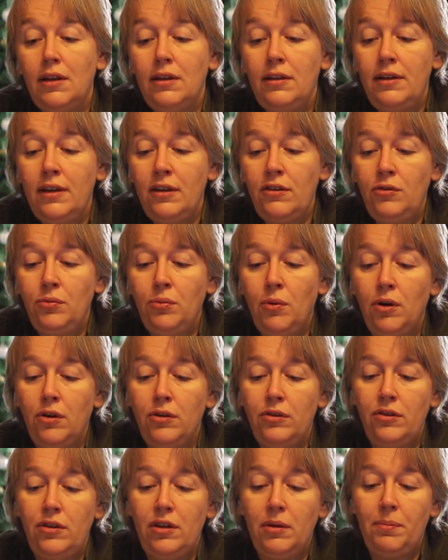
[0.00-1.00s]
This
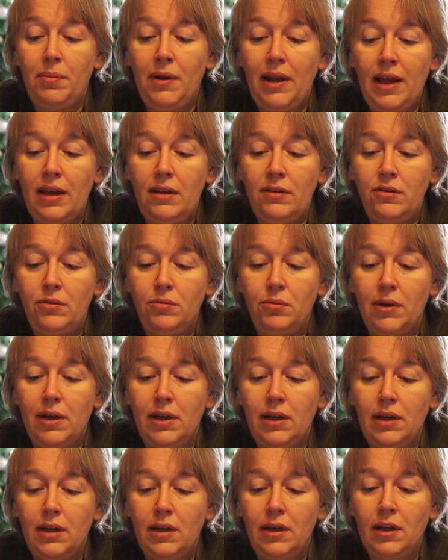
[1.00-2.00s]
was the place
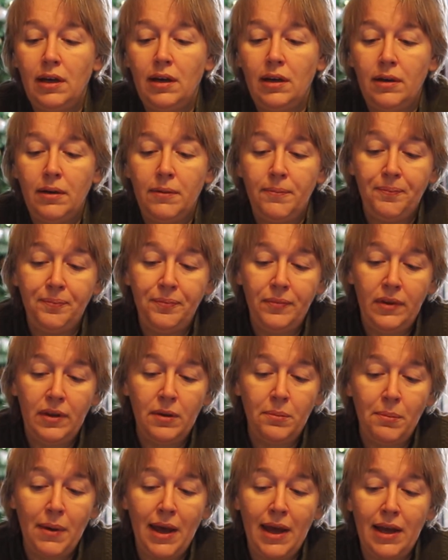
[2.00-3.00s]
where
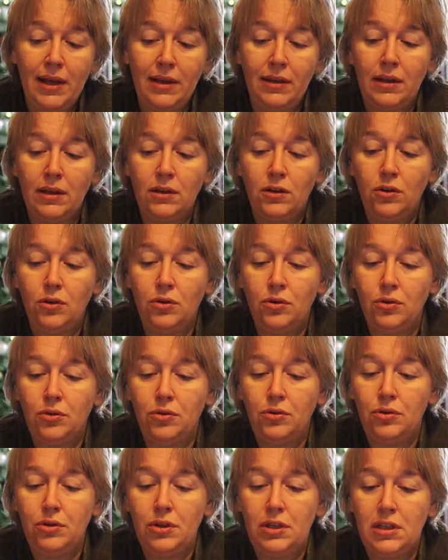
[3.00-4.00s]
the man
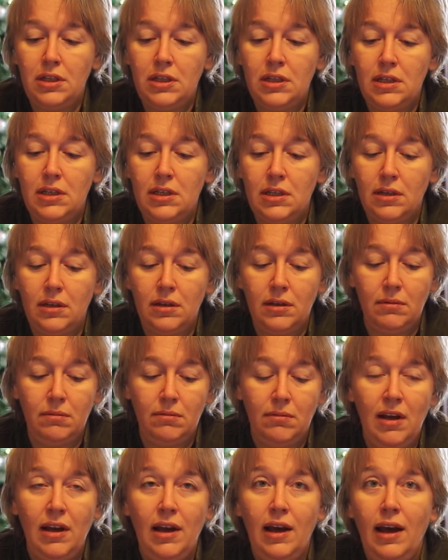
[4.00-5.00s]
could
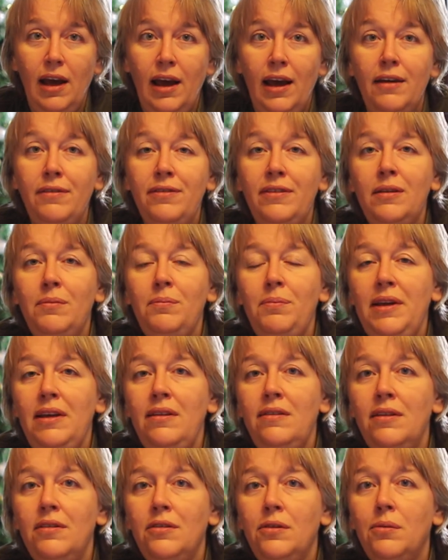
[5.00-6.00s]
have some
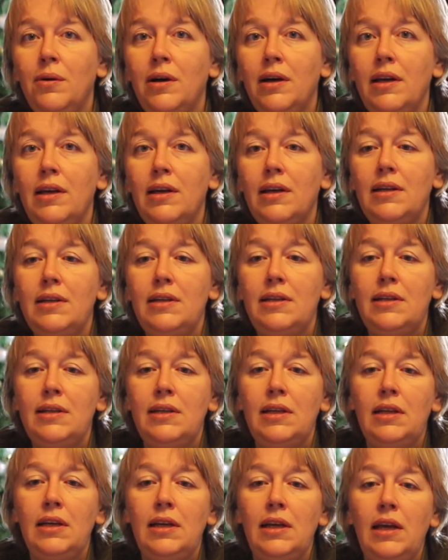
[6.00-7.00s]
peace and
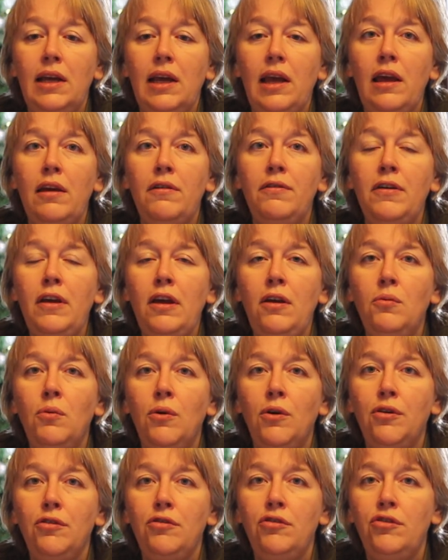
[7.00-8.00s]
quiet if he
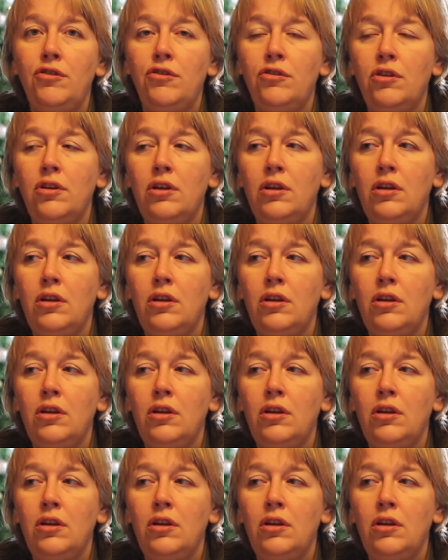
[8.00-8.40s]
was